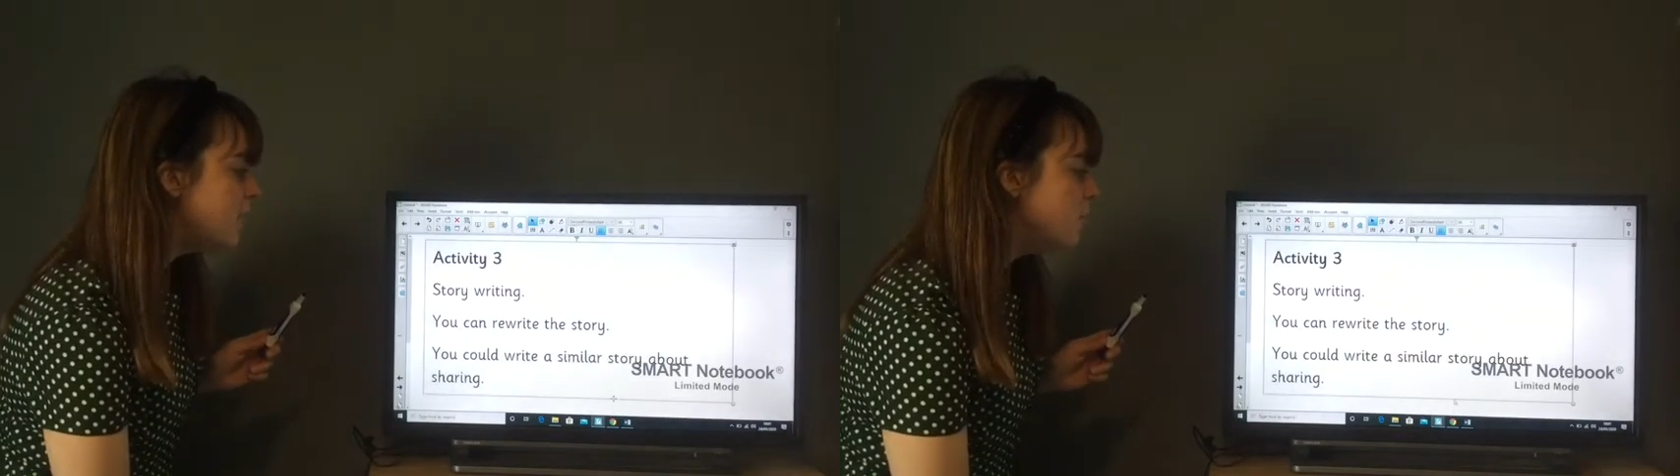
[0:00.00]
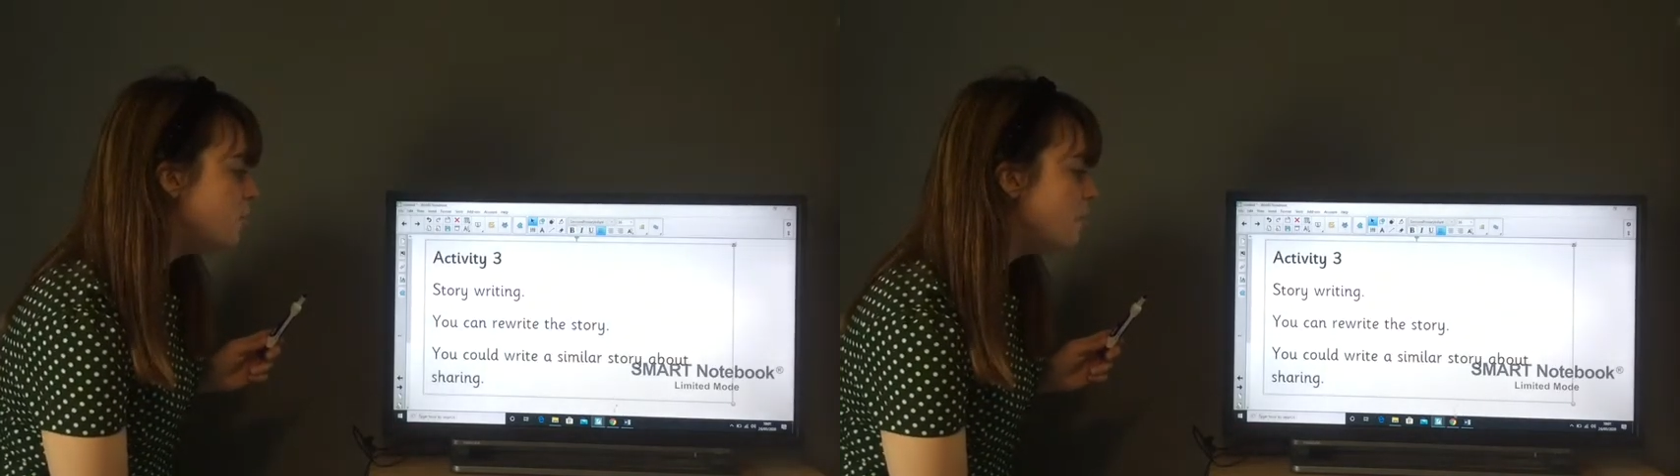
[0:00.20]

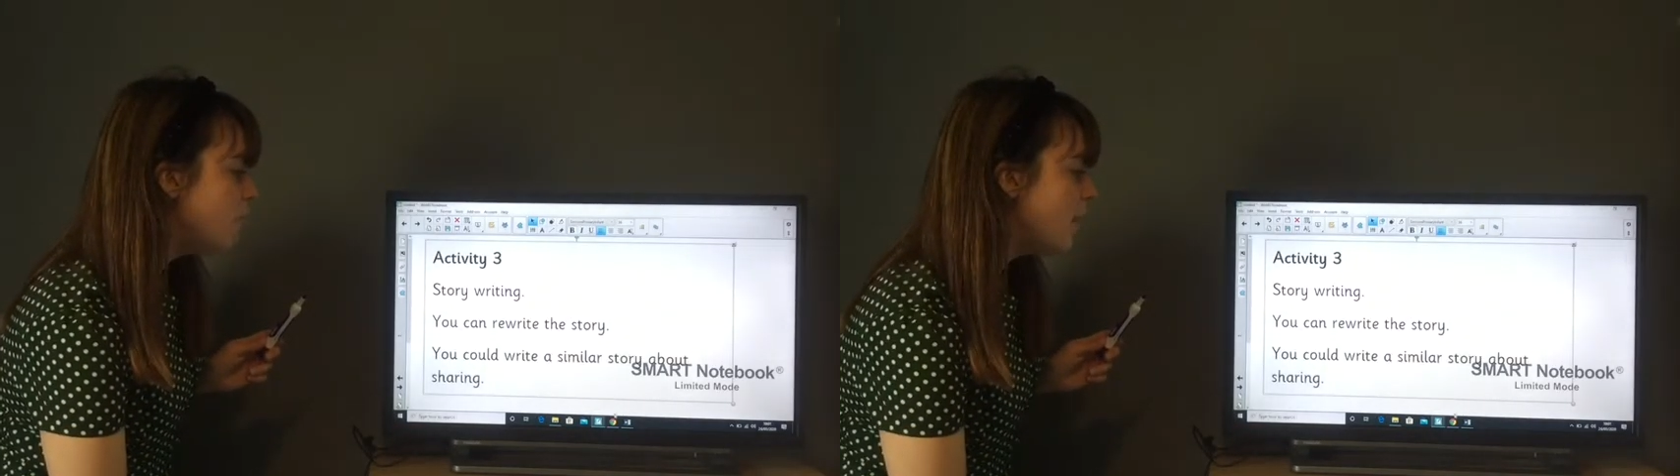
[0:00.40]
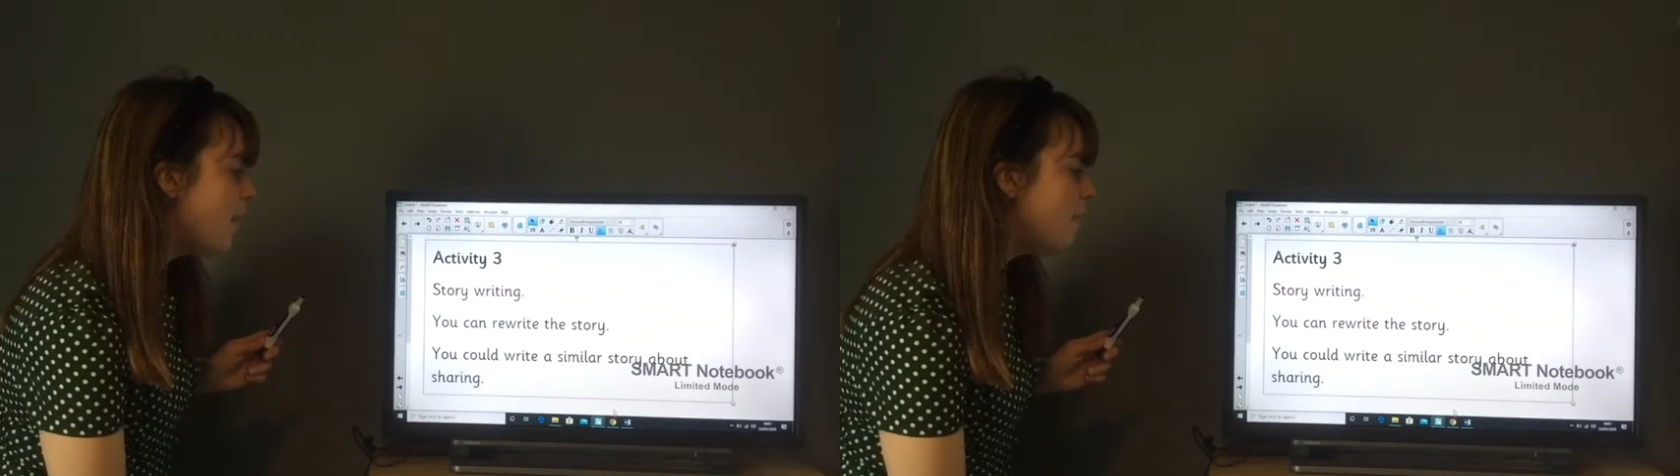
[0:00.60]

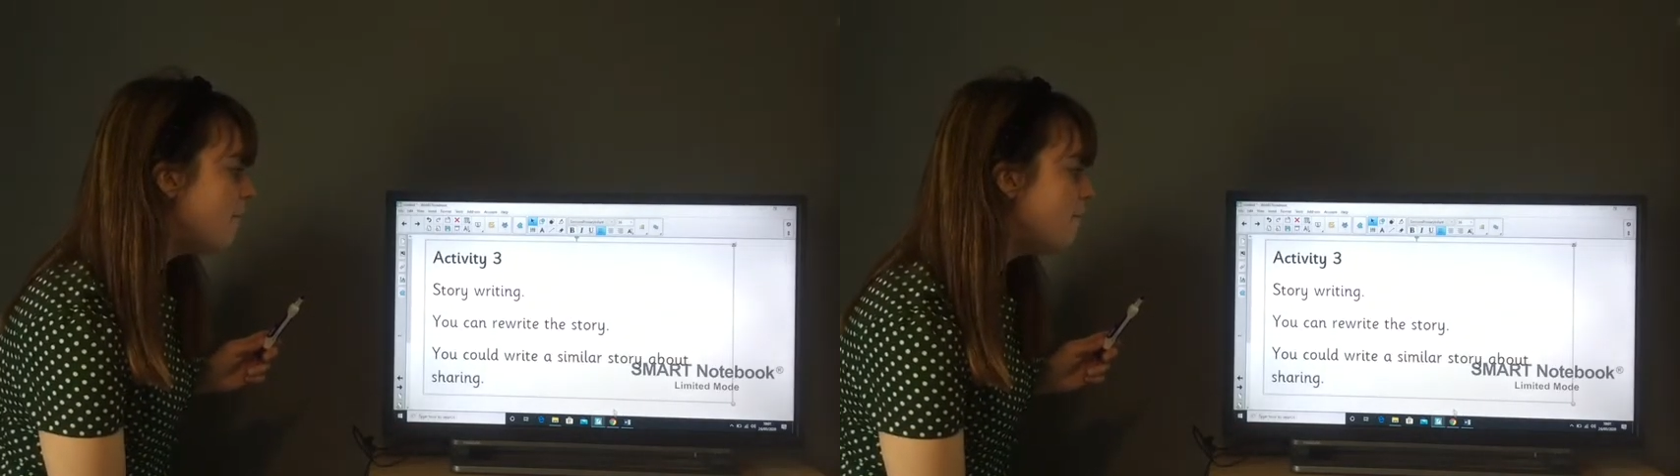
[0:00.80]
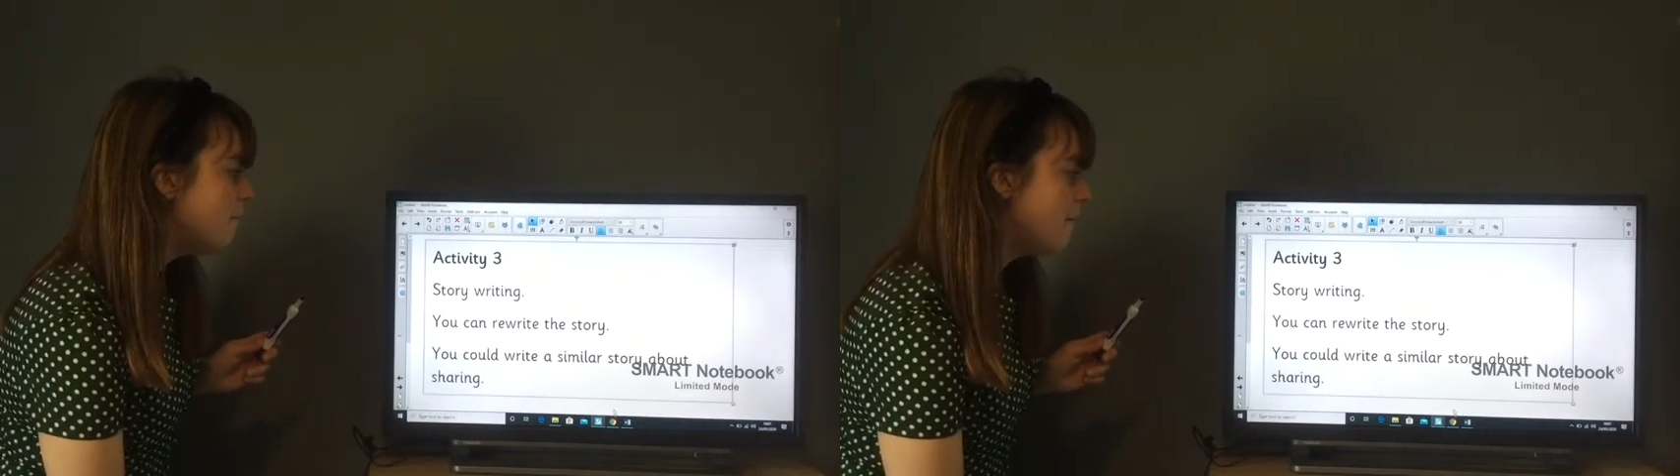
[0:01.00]
number
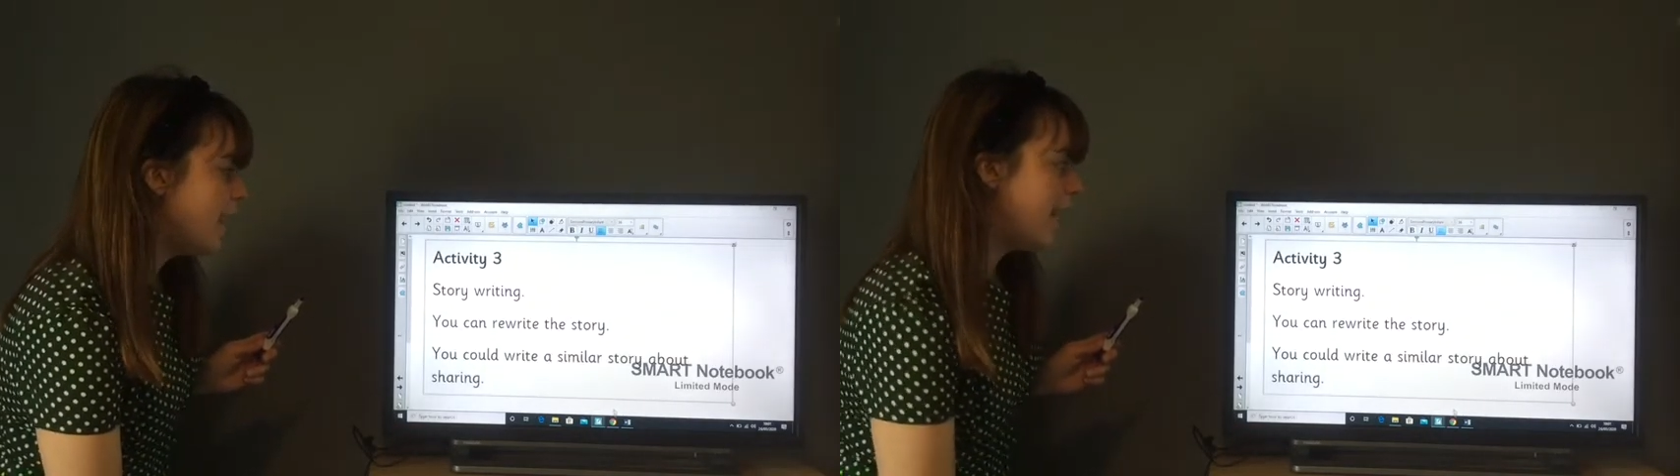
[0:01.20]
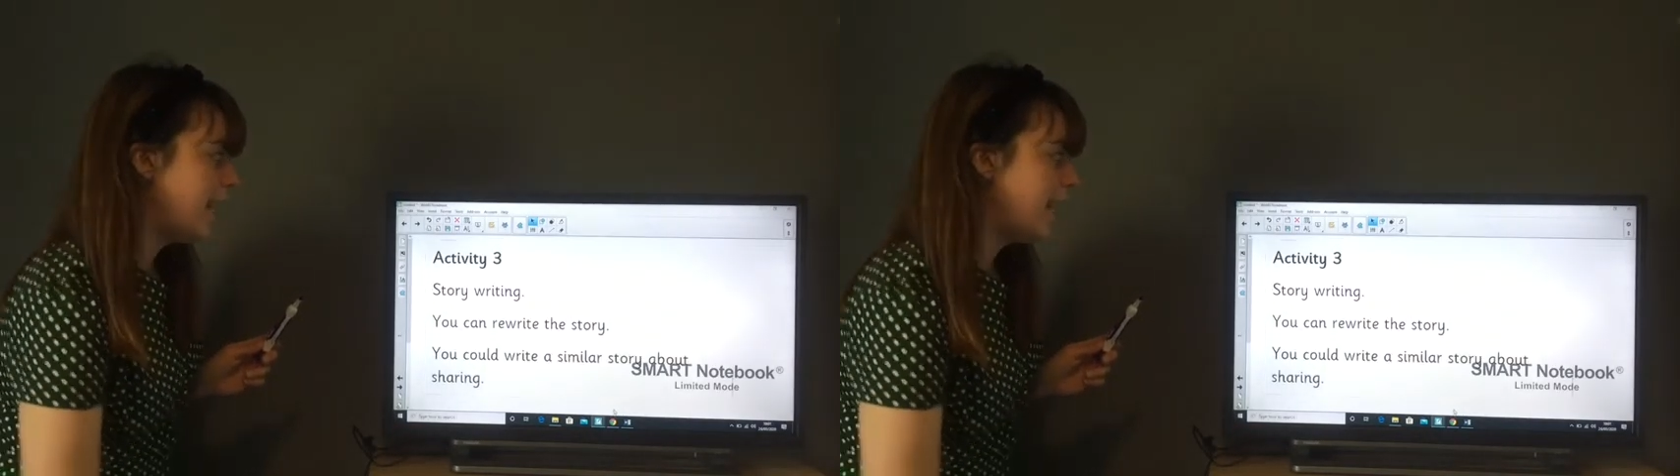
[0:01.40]
3.